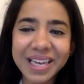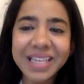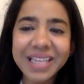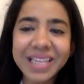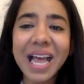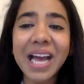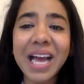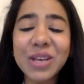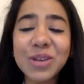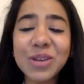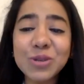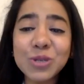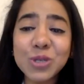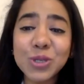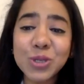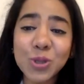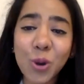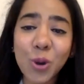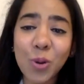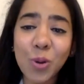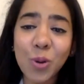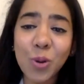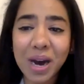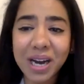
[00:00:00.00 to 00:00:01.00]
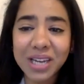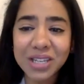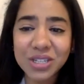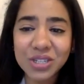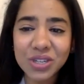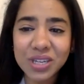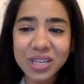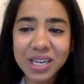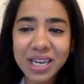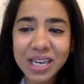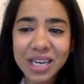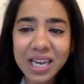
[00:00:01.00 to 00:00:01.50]
Thank you so
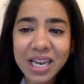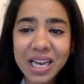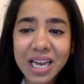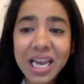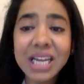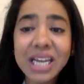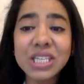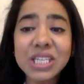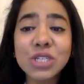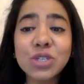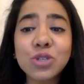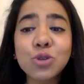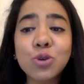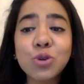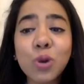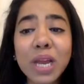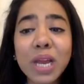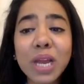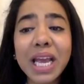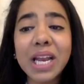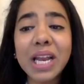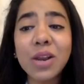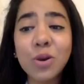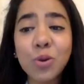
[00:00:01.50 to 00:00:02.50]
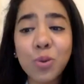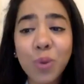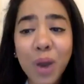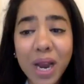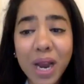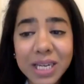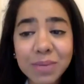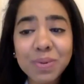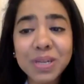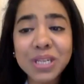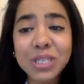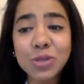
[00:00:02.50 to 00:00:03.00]
much. It is truly
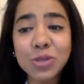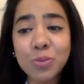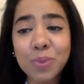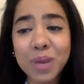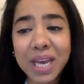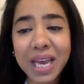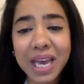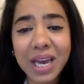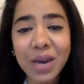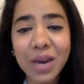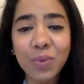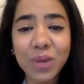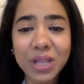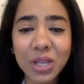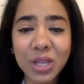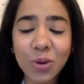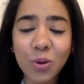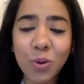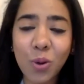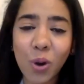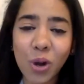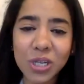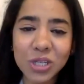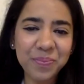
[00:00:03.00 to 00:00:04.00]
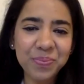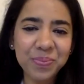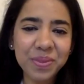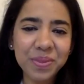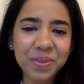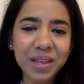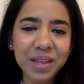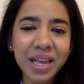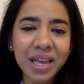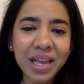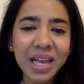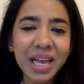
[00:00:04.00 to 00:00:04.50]
incredible to be here with you all
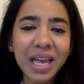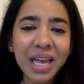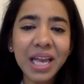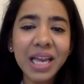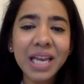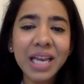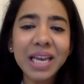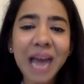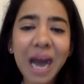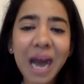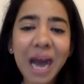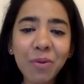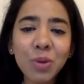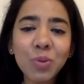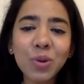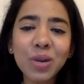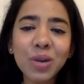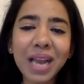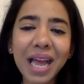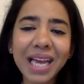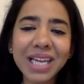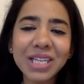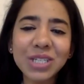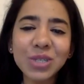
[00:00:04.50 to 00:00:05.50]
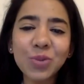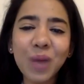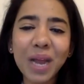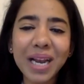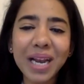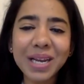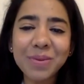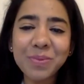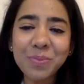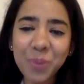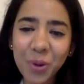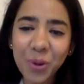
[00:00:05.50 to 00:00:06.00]
today. Now we would like to
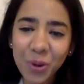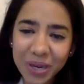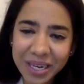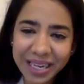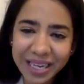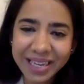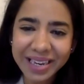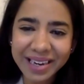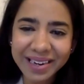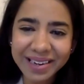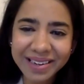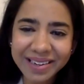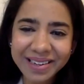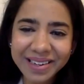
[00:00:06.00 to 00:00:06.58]
welcome Paulina.